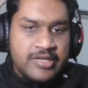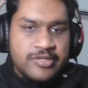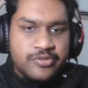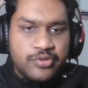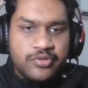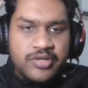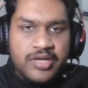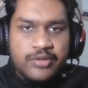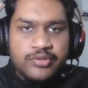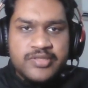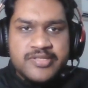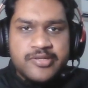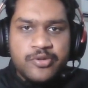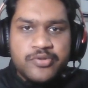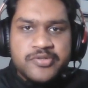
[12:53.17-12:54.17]
So now
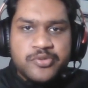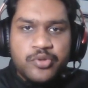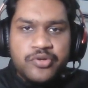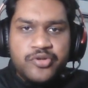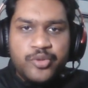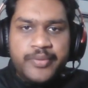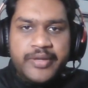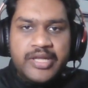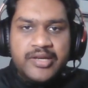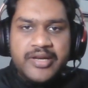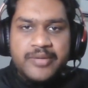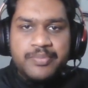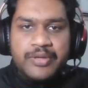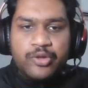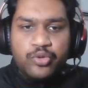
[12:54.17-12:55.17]
this looks good to me.
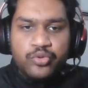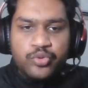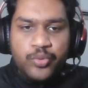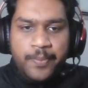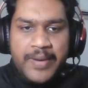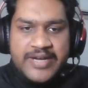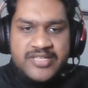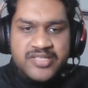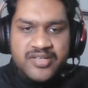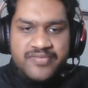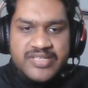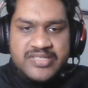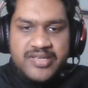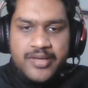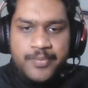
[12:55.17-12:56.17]
Let me go to pet
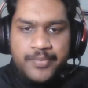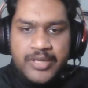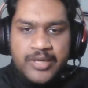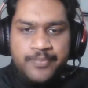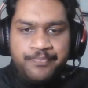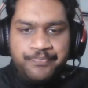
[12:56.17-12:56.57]
service impl,